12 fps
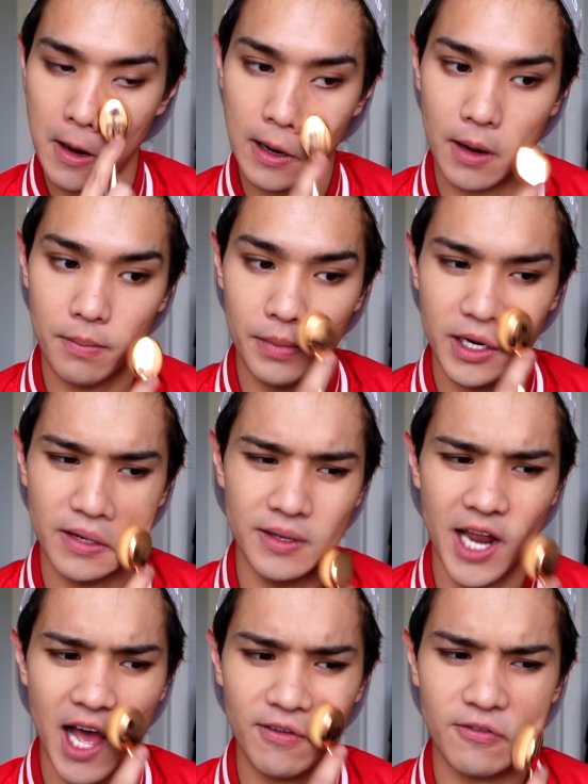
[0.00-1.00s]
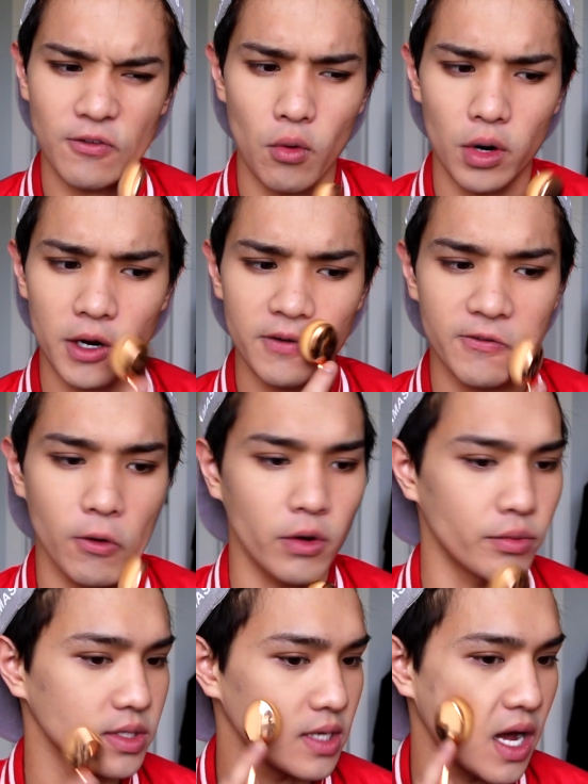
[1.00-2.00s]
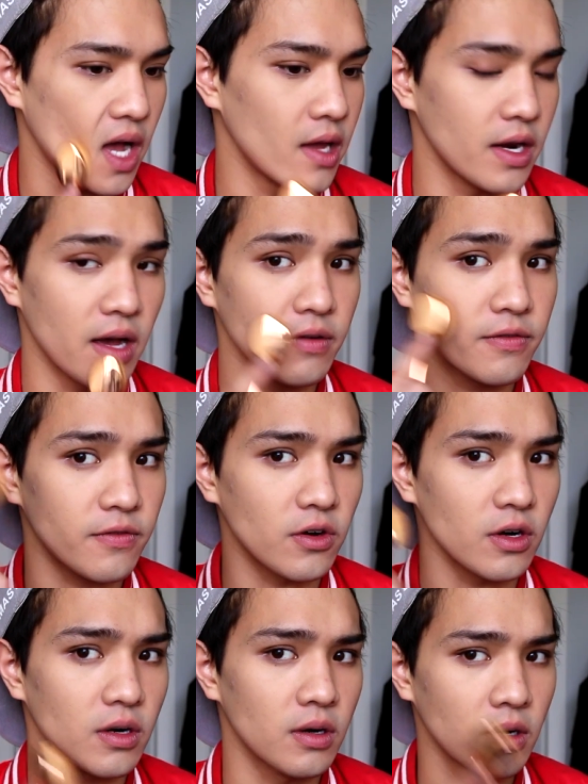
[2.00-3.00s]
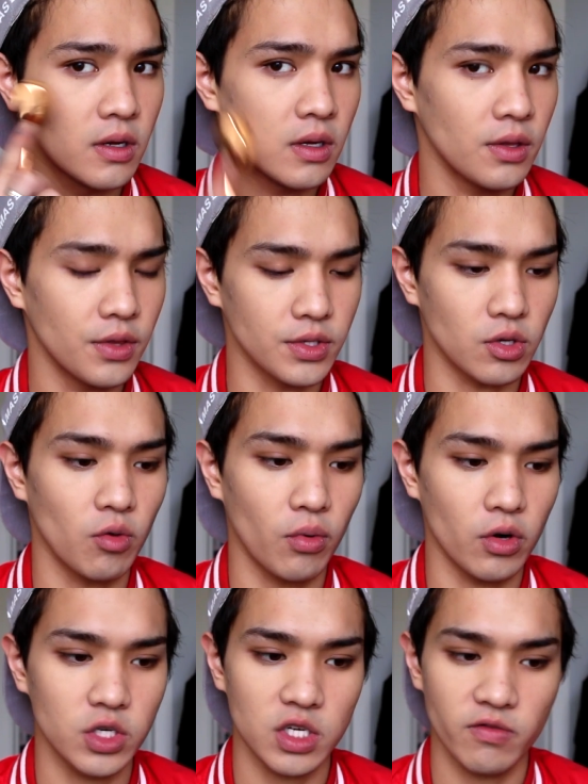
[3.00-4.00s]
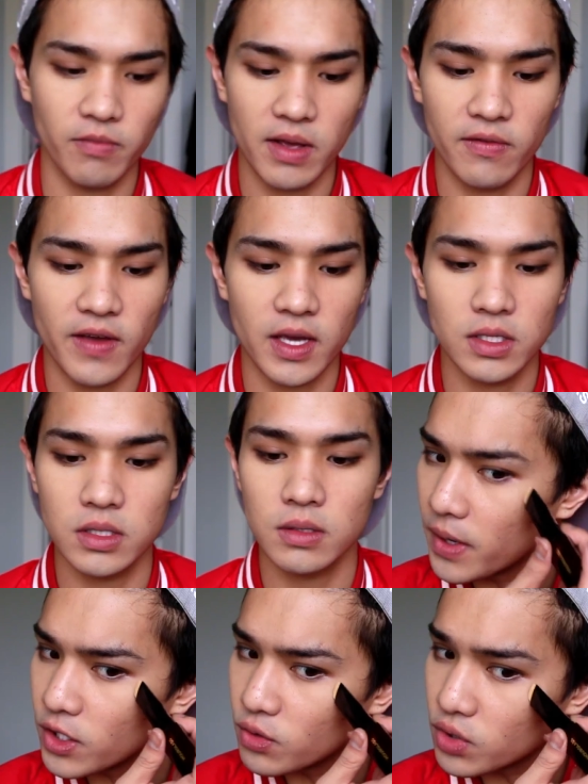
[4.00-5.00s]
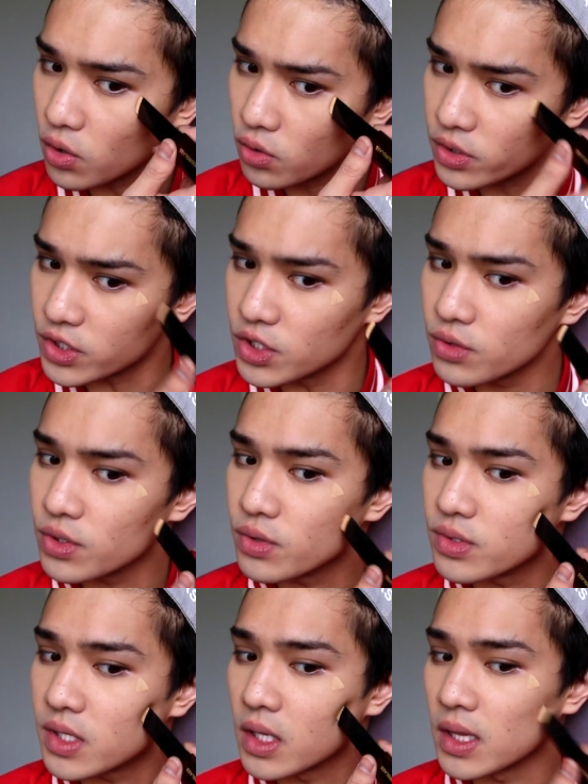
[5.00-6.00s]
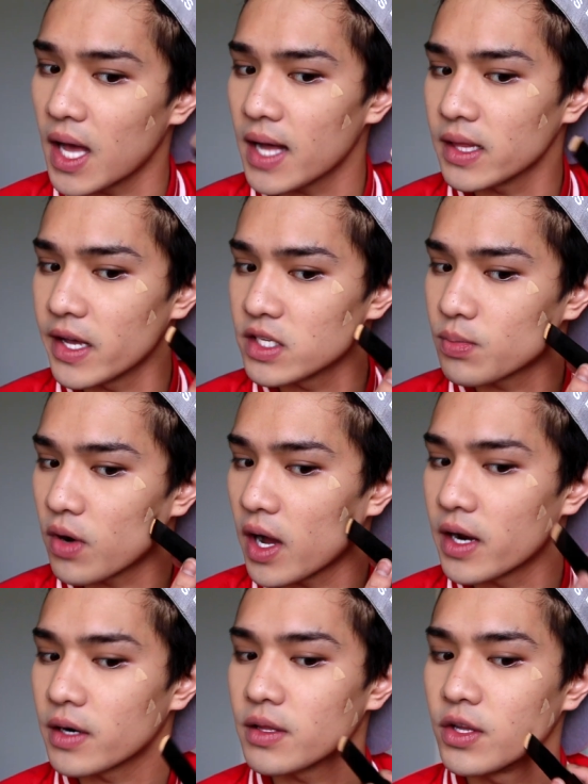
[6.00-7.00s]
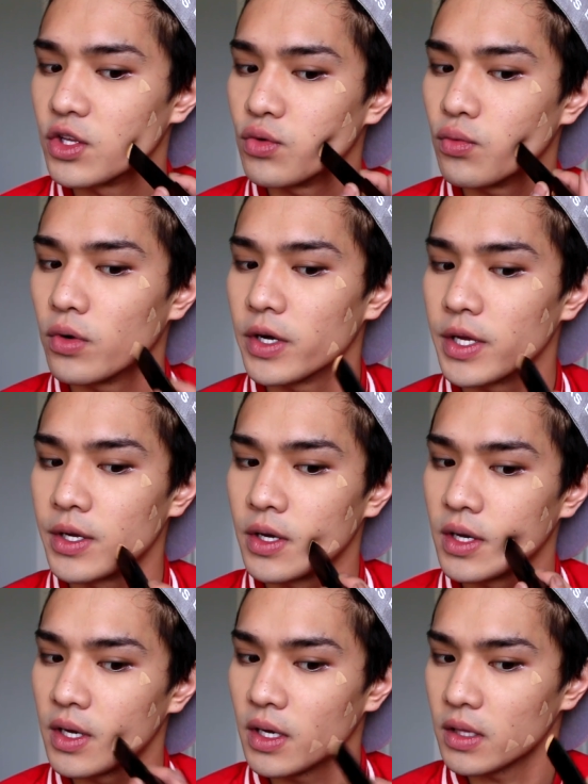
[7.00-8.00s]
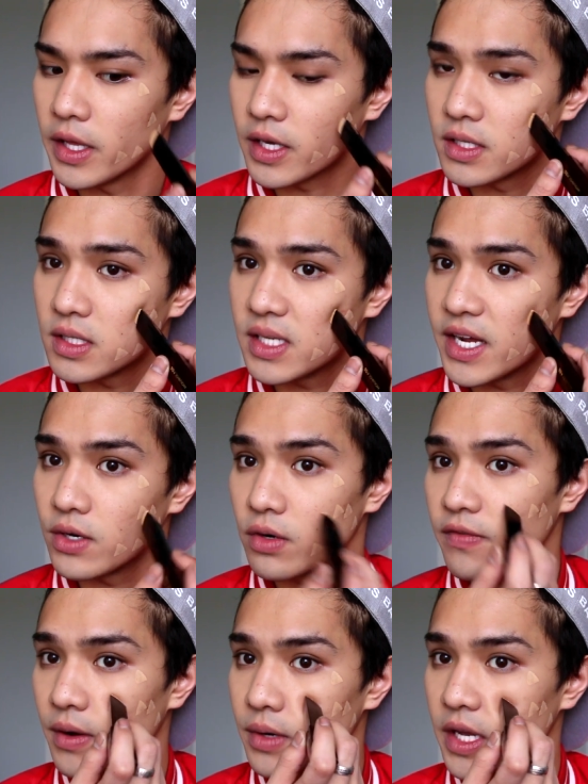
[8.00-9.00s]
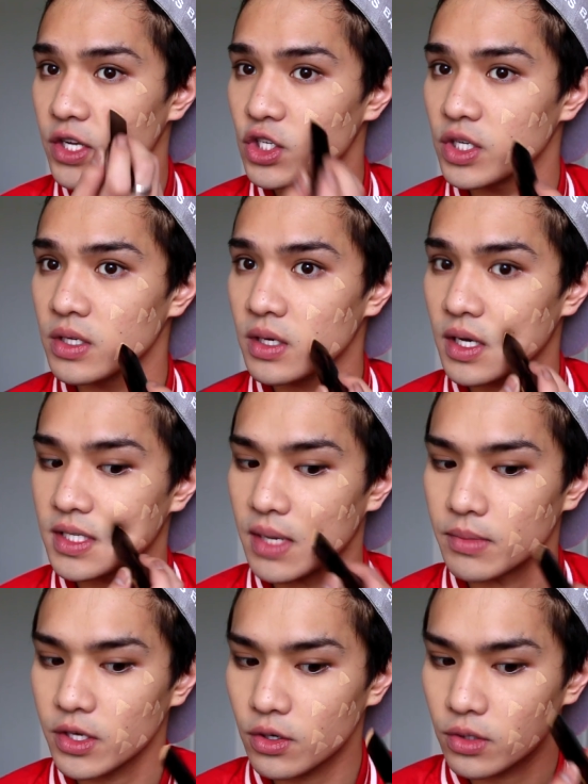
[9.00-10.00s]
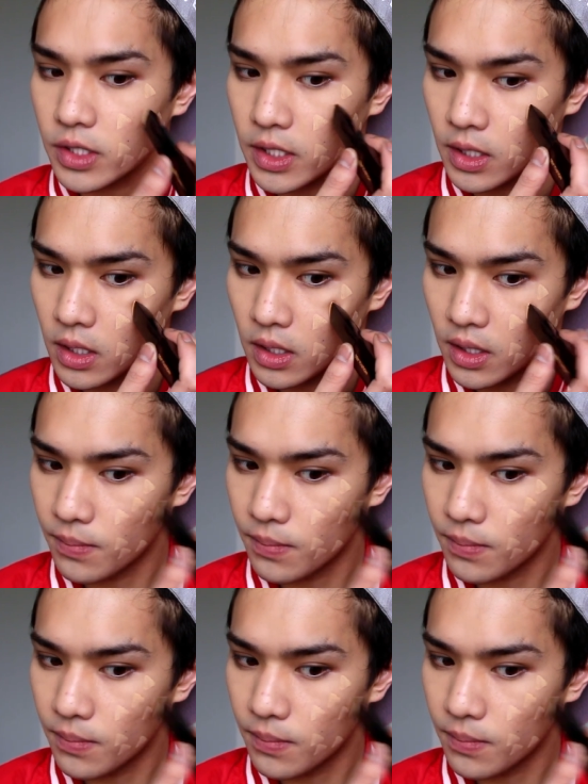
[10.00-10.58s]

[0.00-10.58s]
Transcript: um, but not four. Four was not enough for this whole portion of my face. But you totally do use a lot less product than you would like a standard foundation because I'm literally